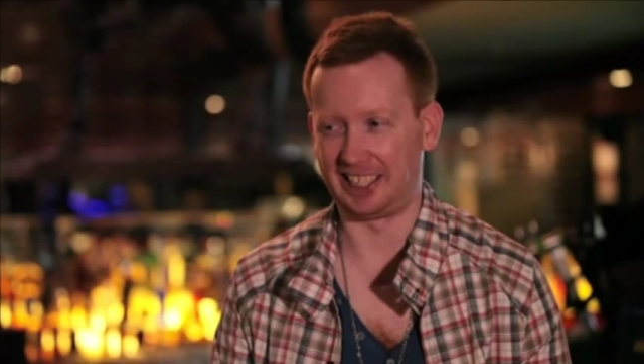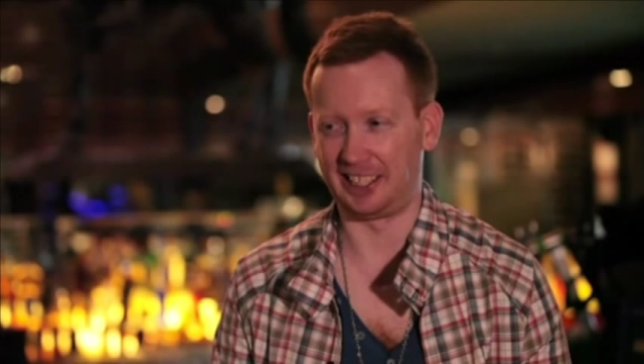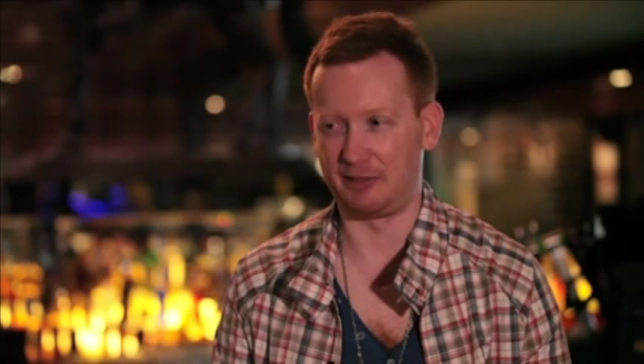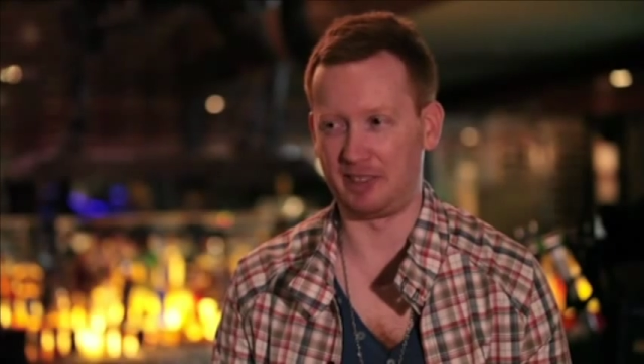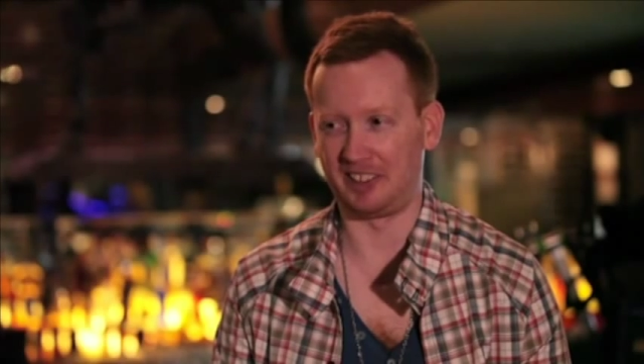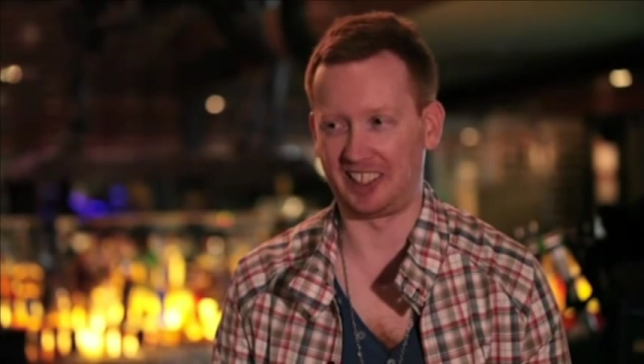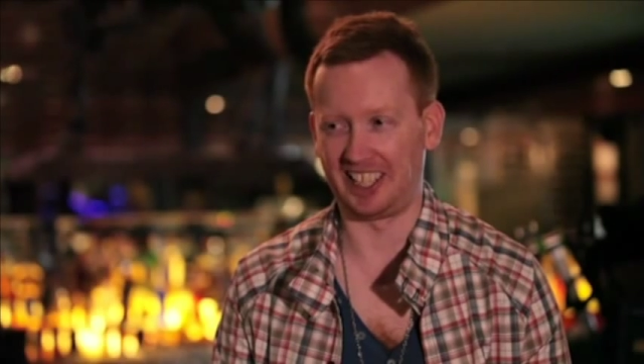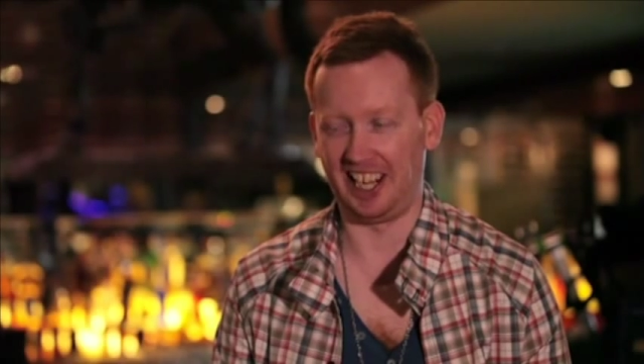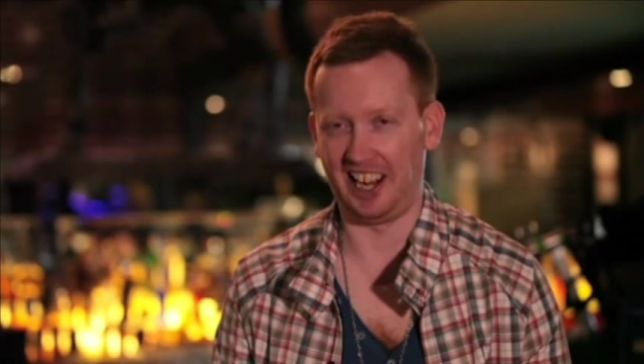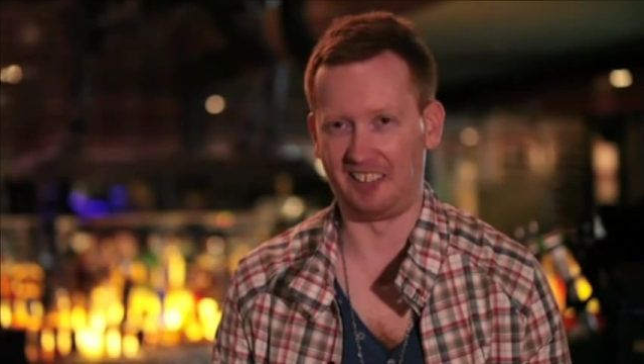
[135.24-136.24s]
give me like
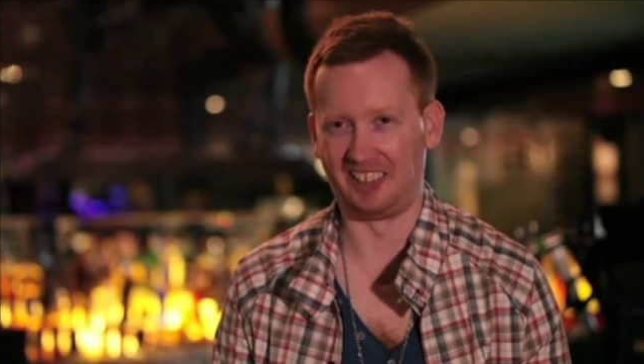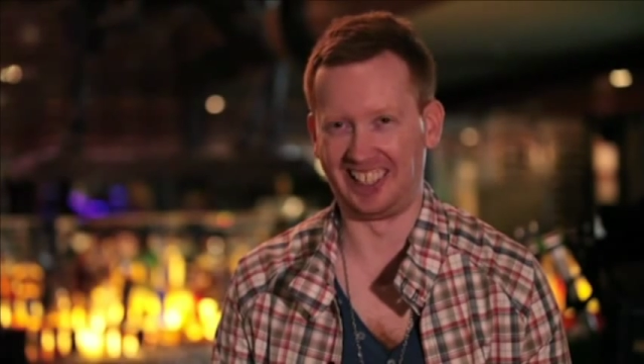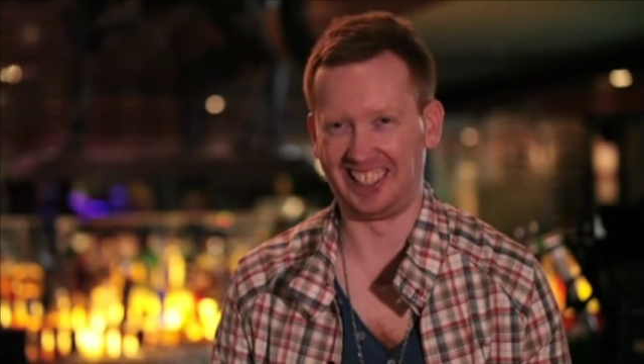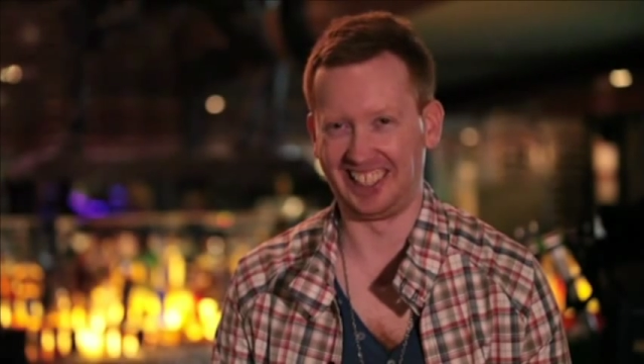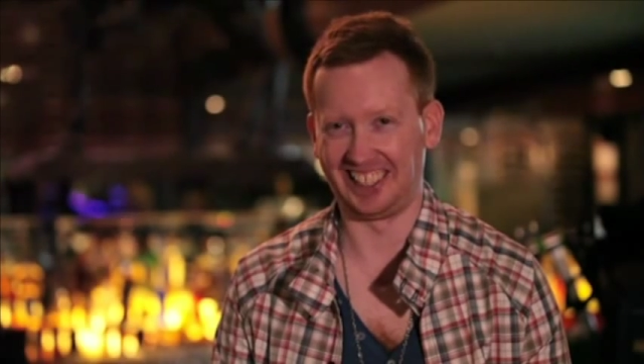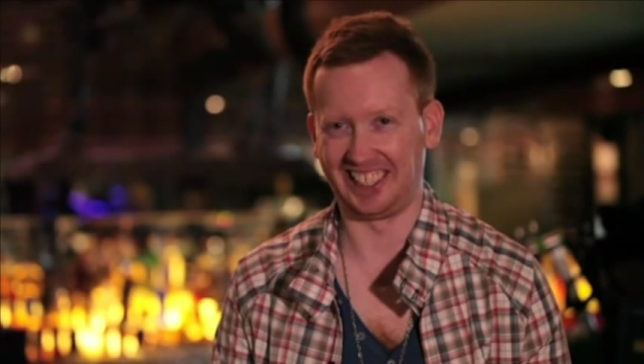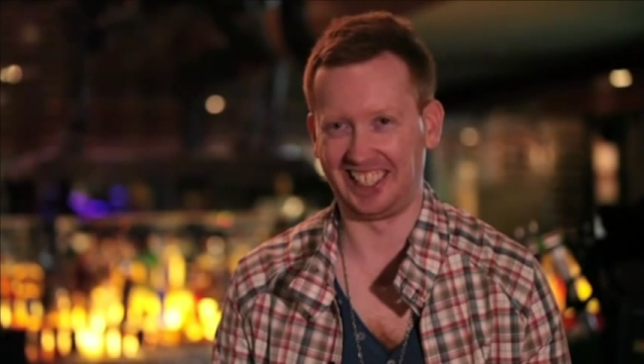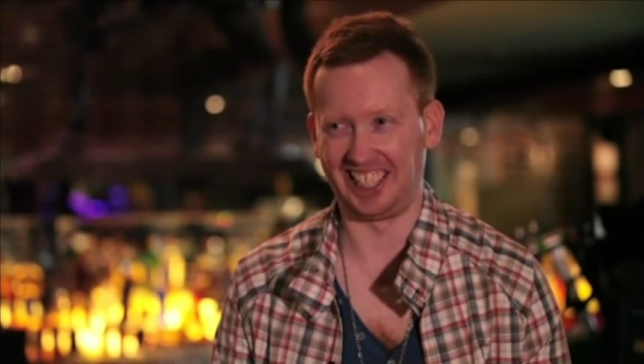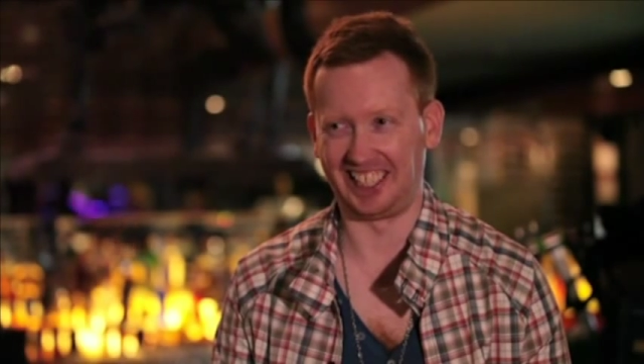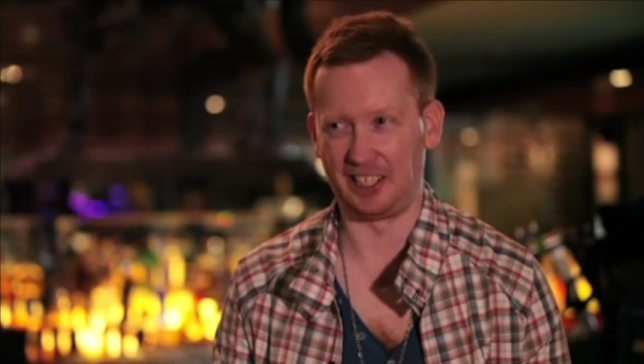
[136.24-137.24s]
an hour,
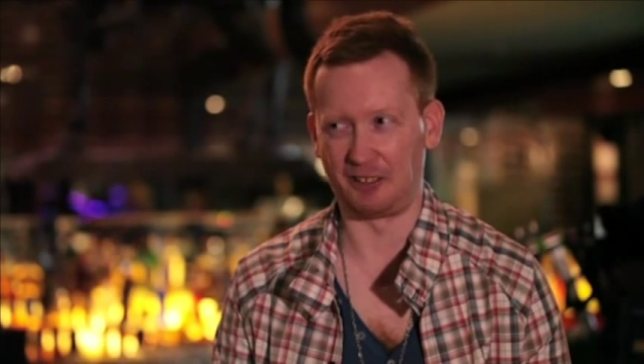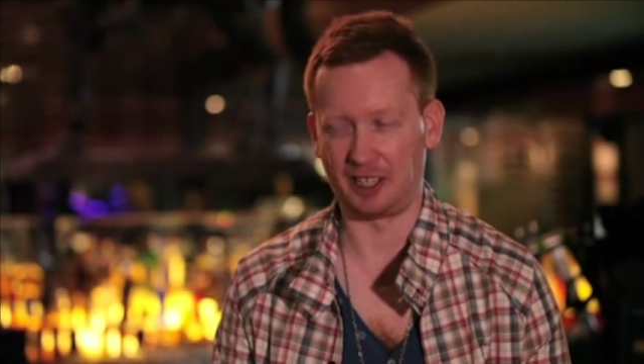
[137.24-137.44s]
and then I'll